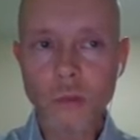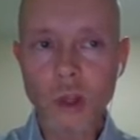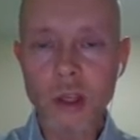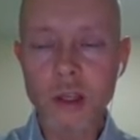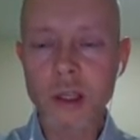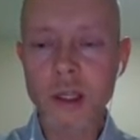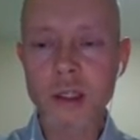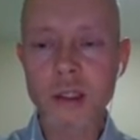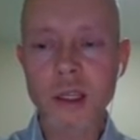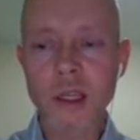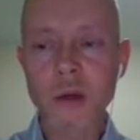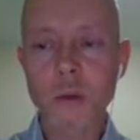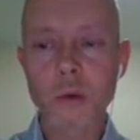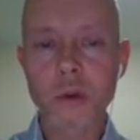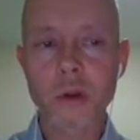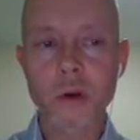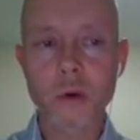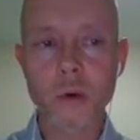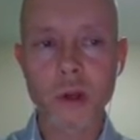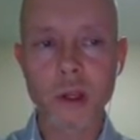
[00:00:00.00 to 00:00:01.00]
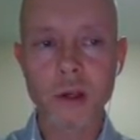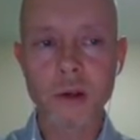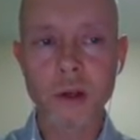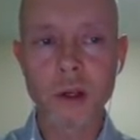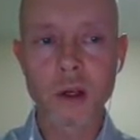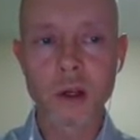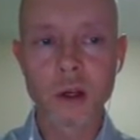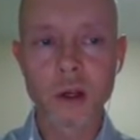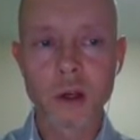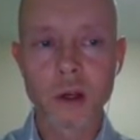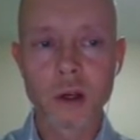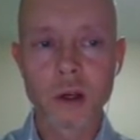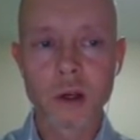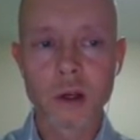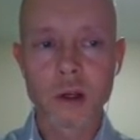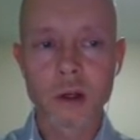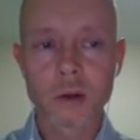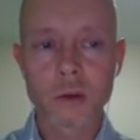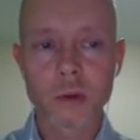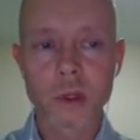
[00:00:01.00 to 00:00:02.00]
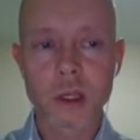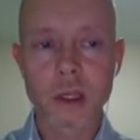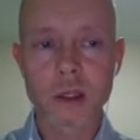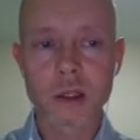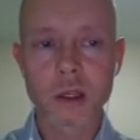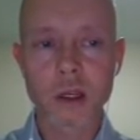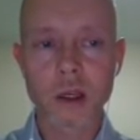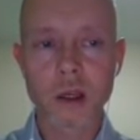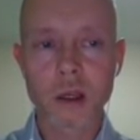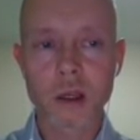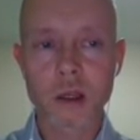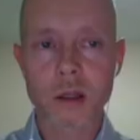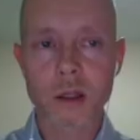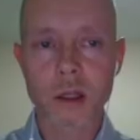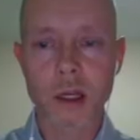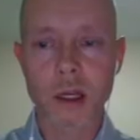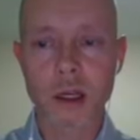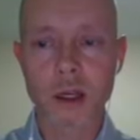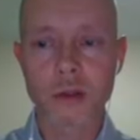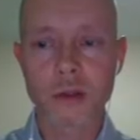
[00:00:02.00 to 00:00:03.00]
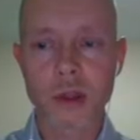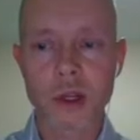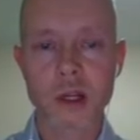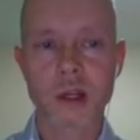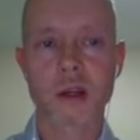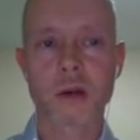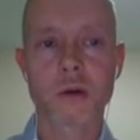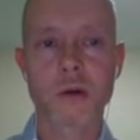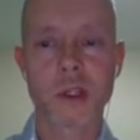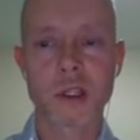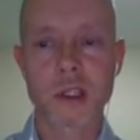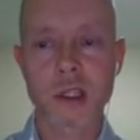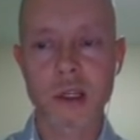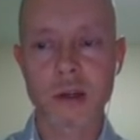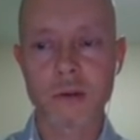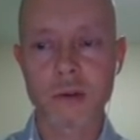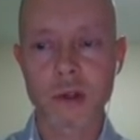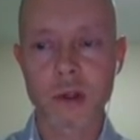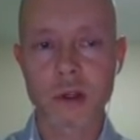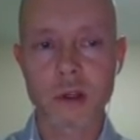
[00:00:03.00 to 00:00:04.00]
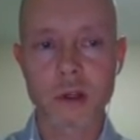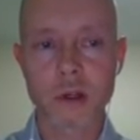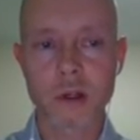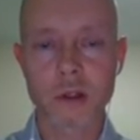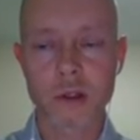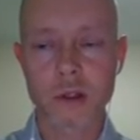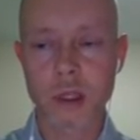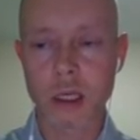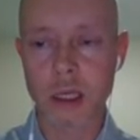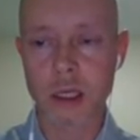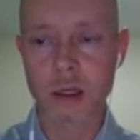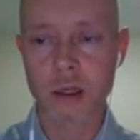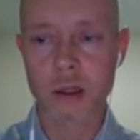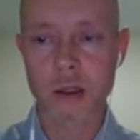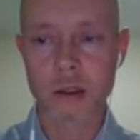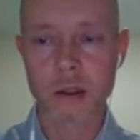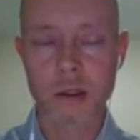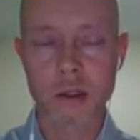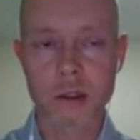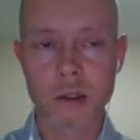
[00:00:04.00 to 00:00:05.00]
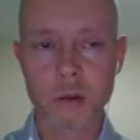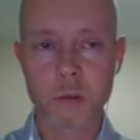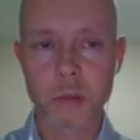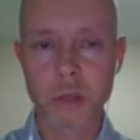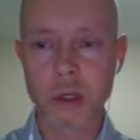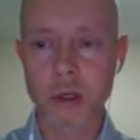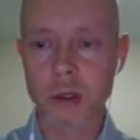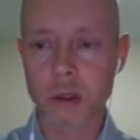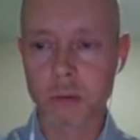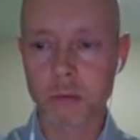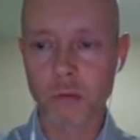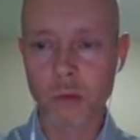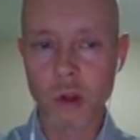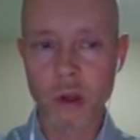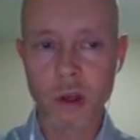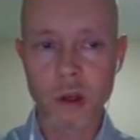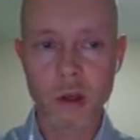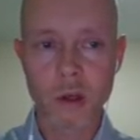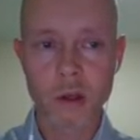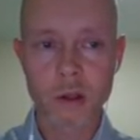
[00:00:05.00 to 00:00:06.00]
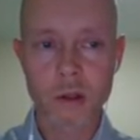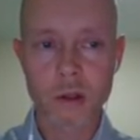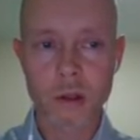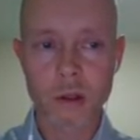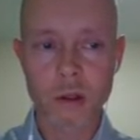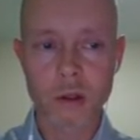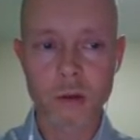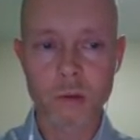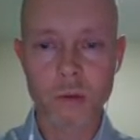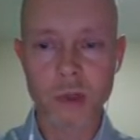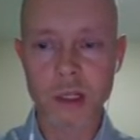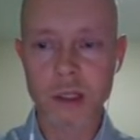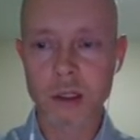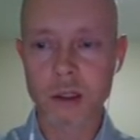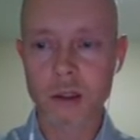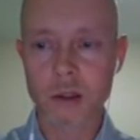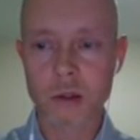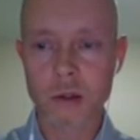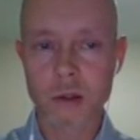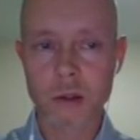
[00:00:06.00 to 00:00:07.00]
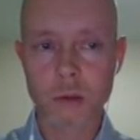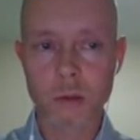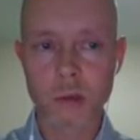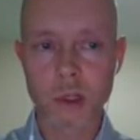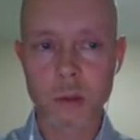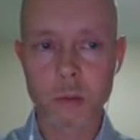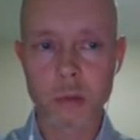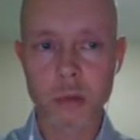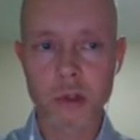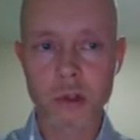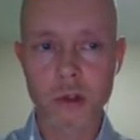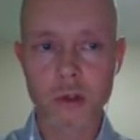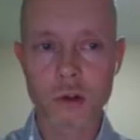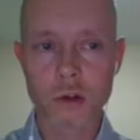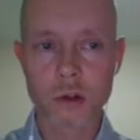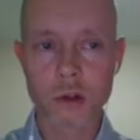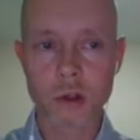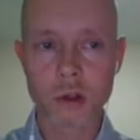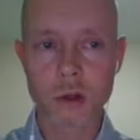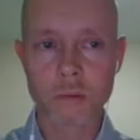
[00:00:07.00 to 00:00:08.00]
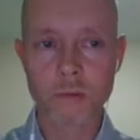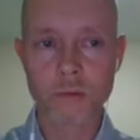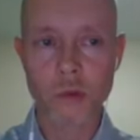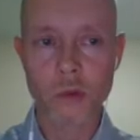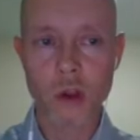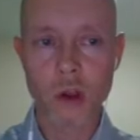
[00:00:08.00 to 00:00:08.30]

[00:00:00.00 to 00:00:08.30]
He can take with the queen, we can take, and the knight on e7 can't take, it's still pinned. So white has a winning position here.